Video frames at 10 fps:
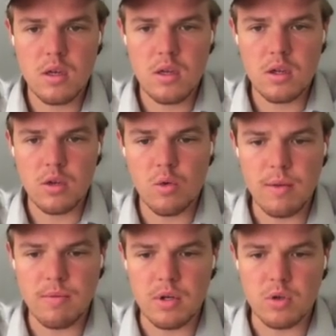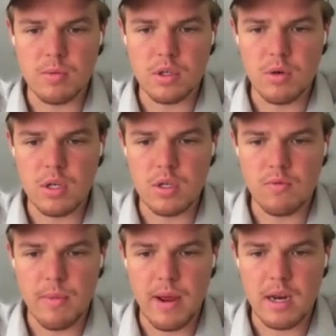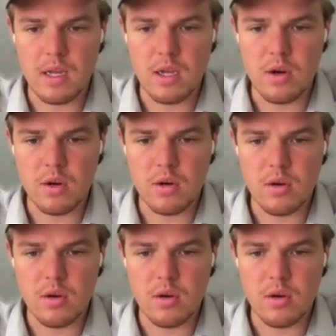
and grab the description that we just formatted here.